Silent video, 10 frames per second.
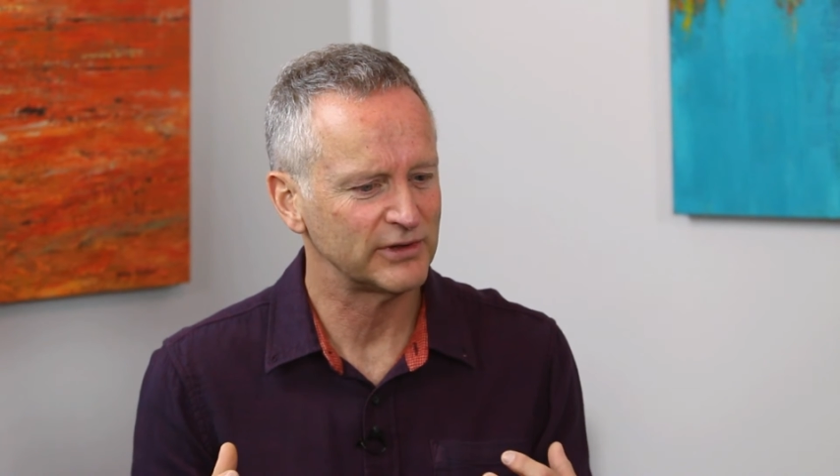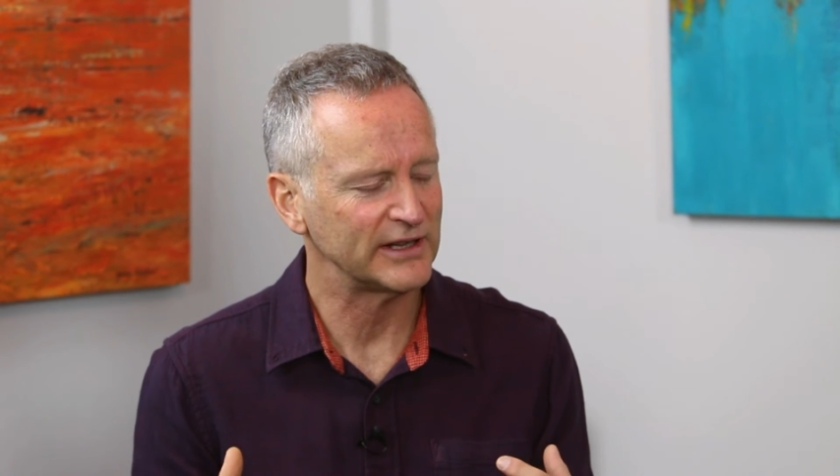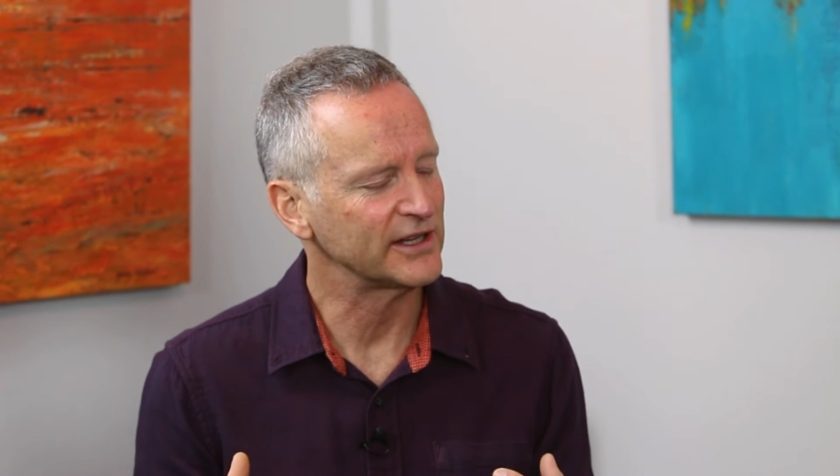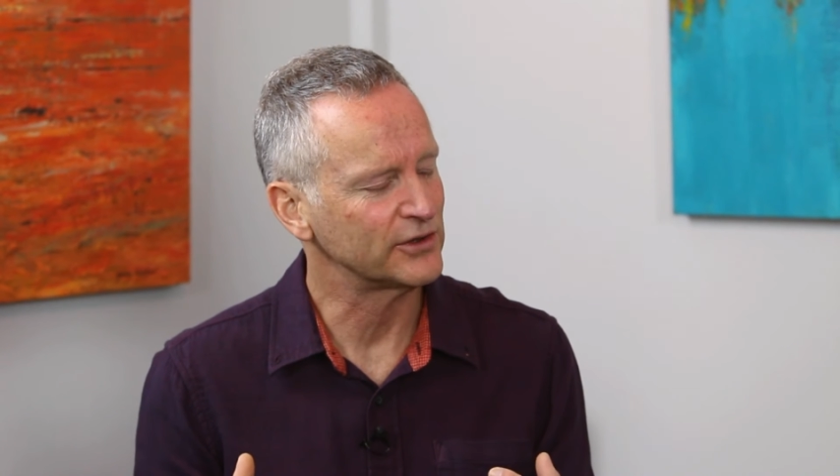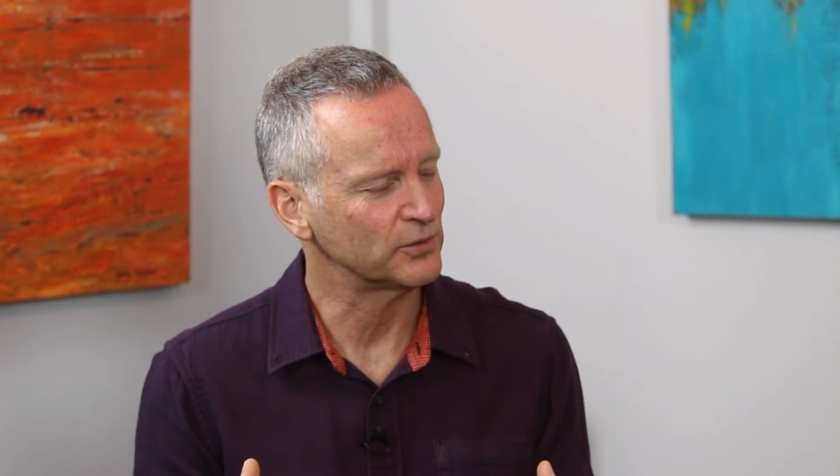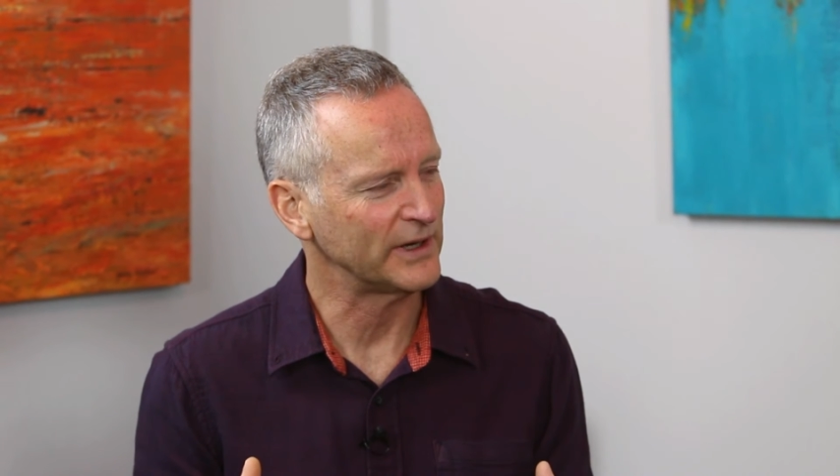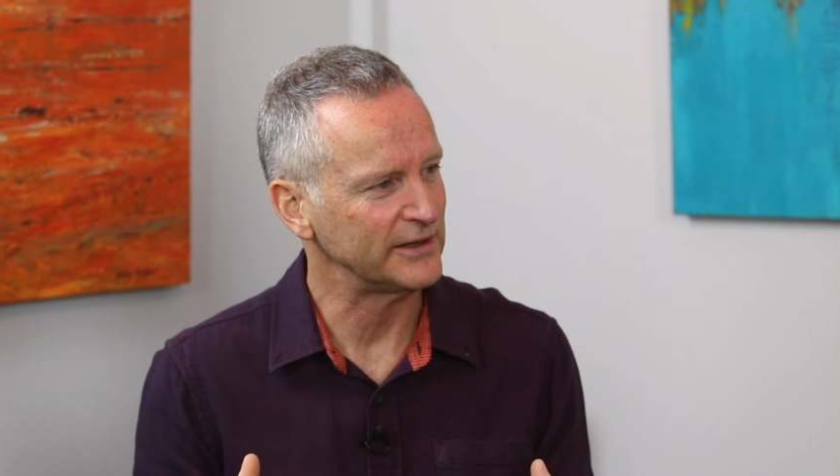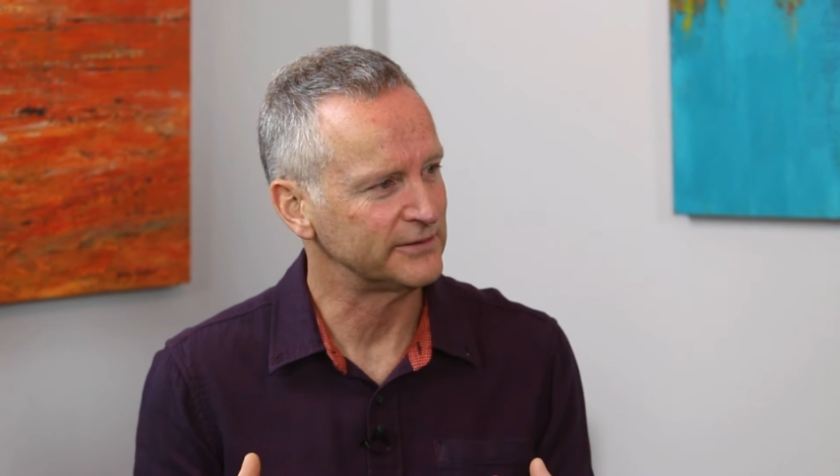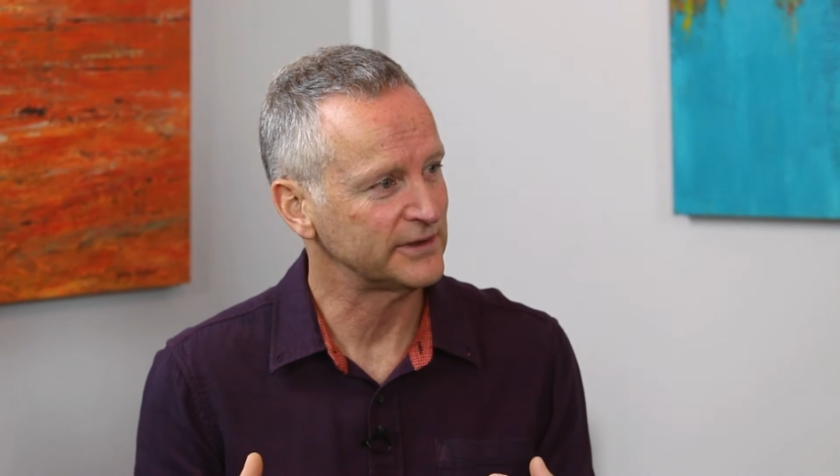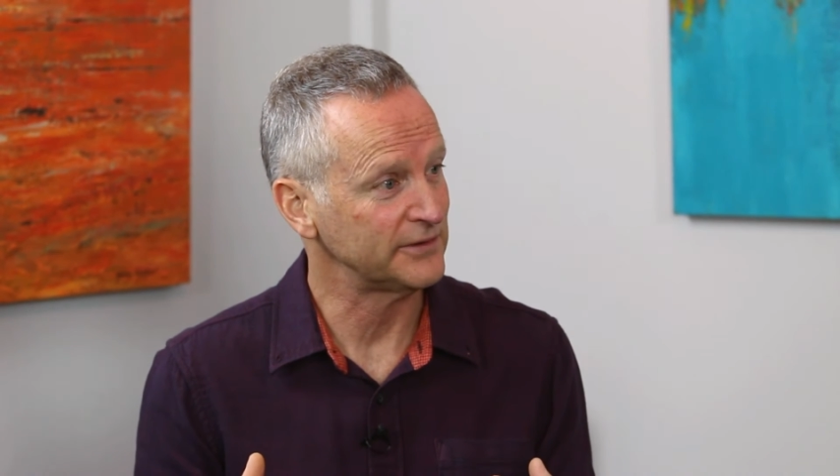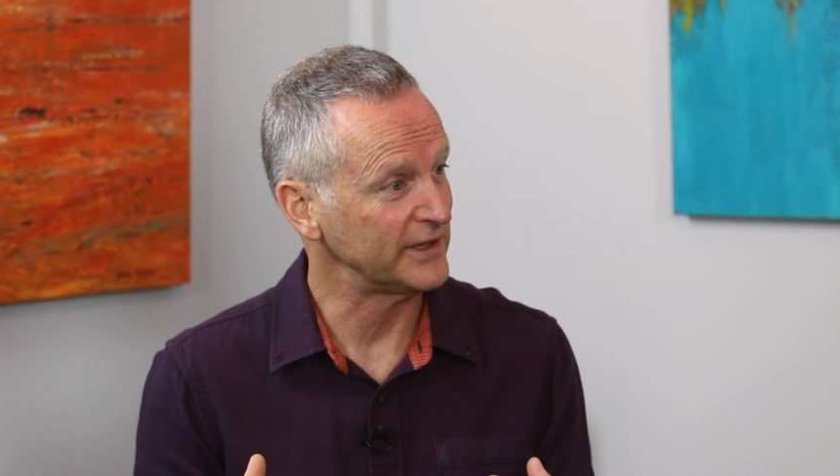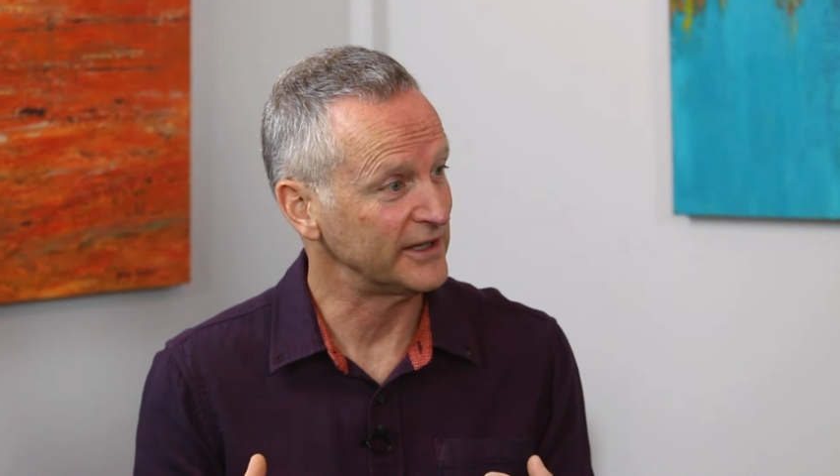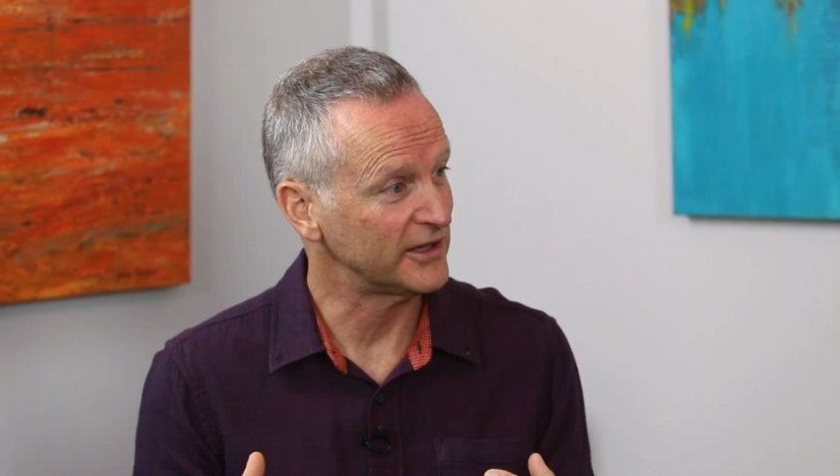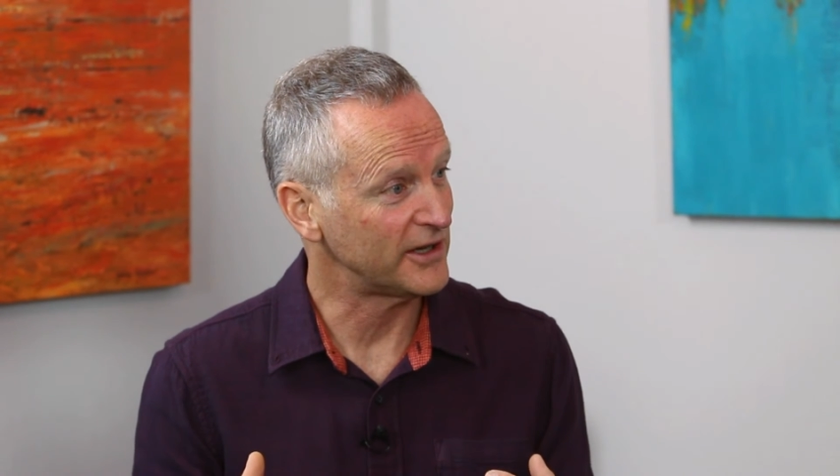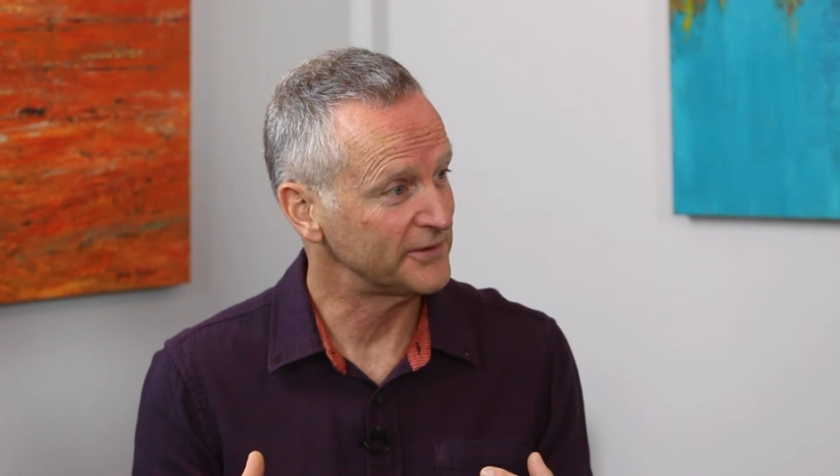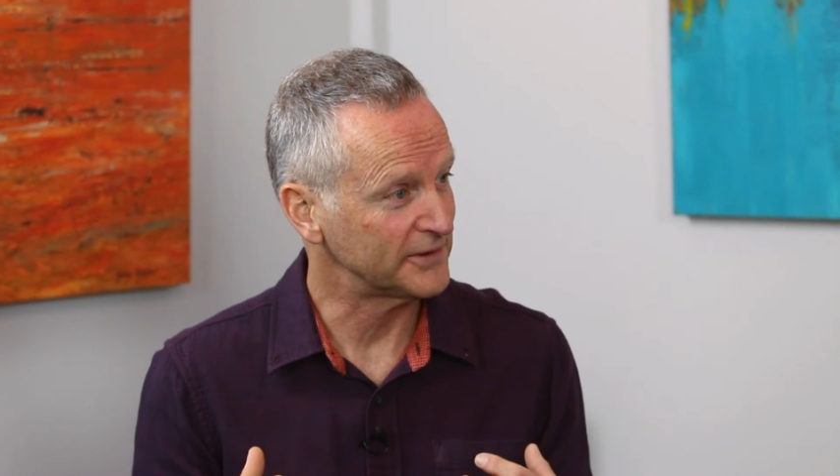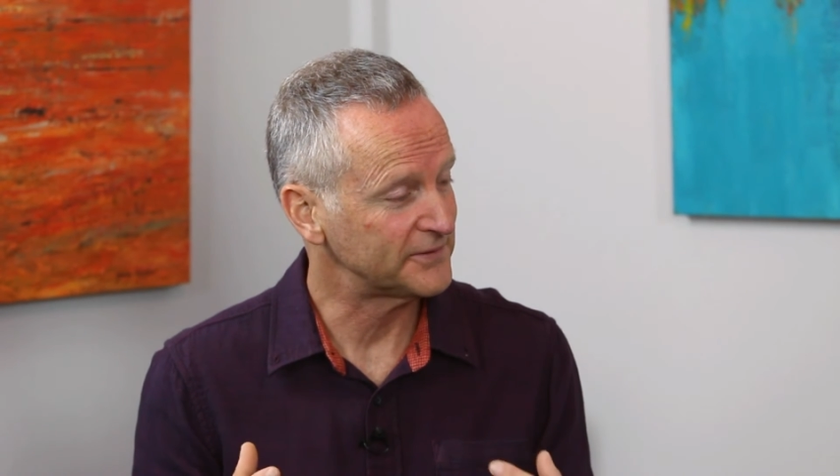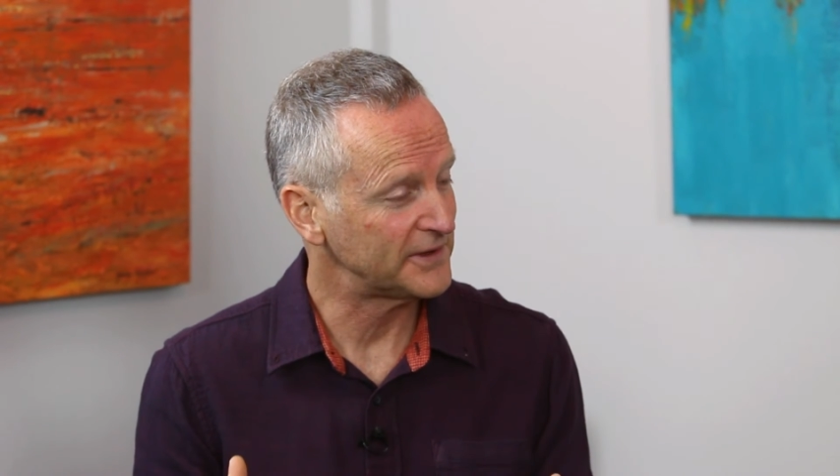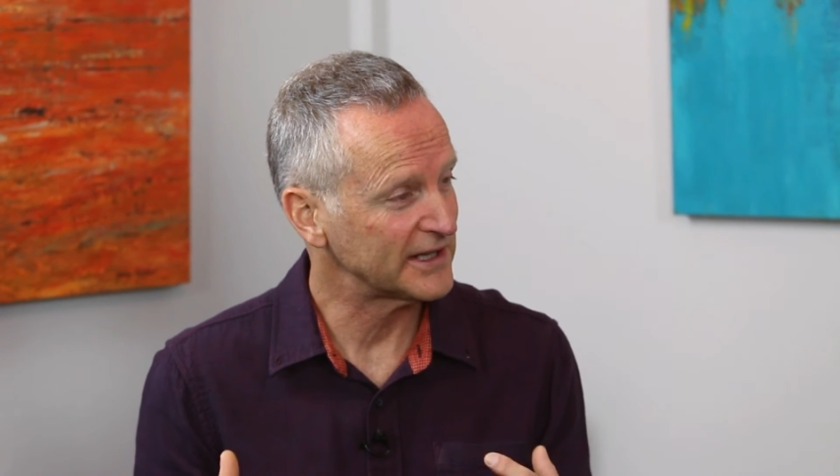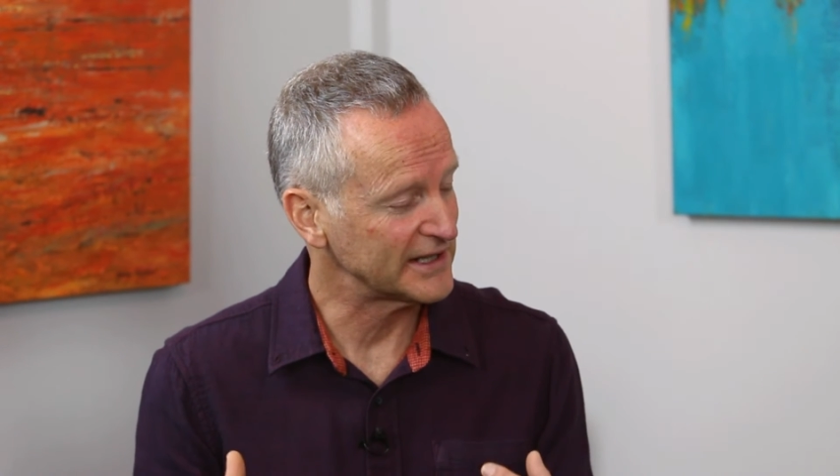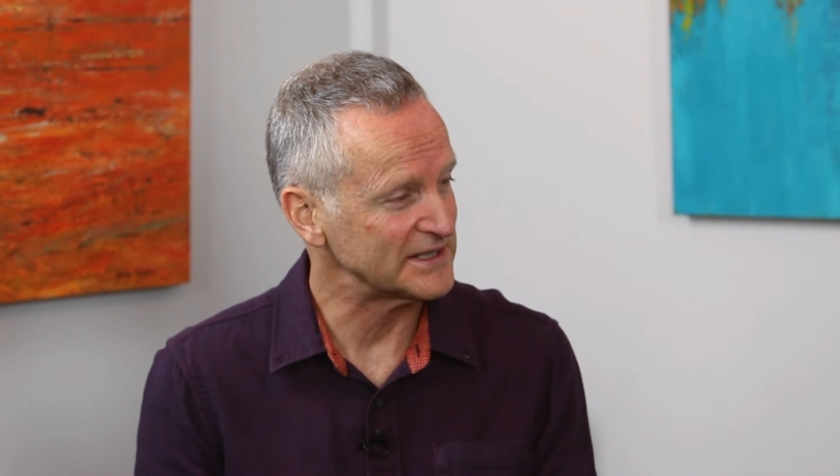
really good way of living your life and feeling